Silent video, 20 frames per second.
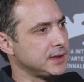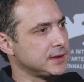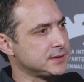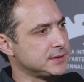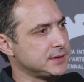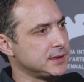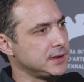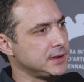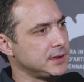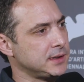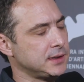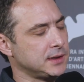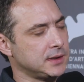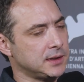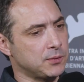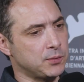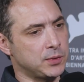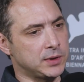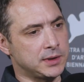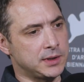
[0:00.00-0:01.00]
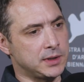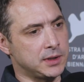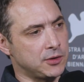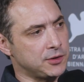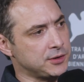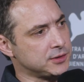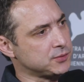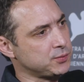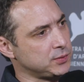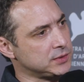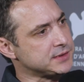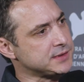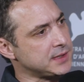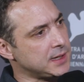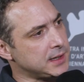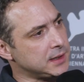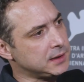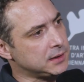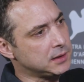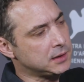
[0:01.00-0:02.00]
Let's see what the audience will
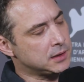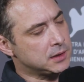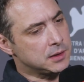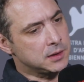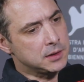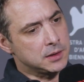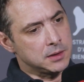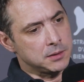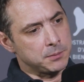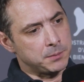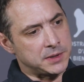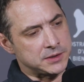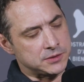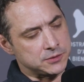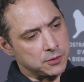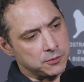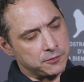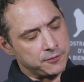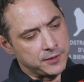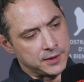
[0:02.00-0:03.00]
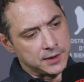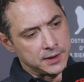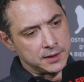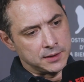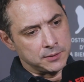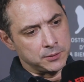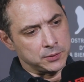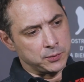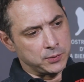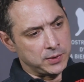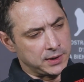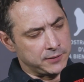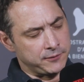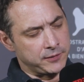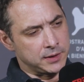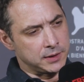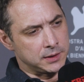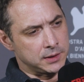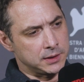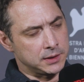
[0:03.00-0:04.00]
say but so far what we have
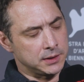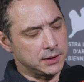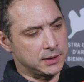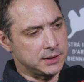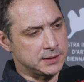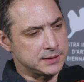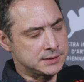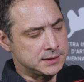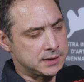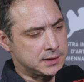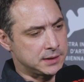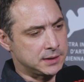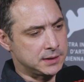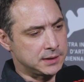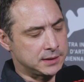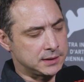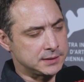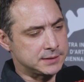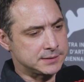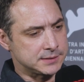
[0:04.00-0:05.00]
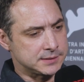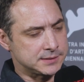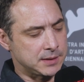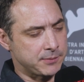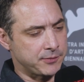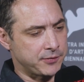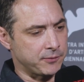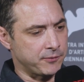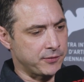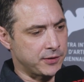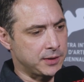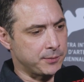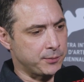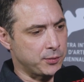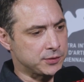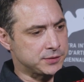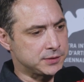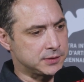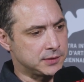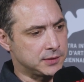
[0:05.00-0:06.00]
here it's uh, it's something very
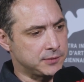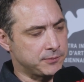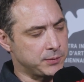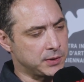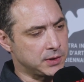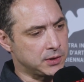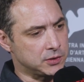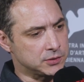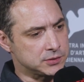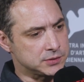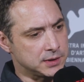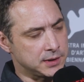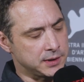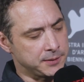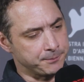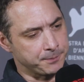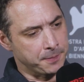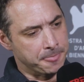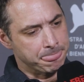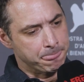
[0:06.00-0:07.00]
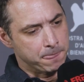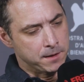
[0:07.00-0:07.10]
positive because um,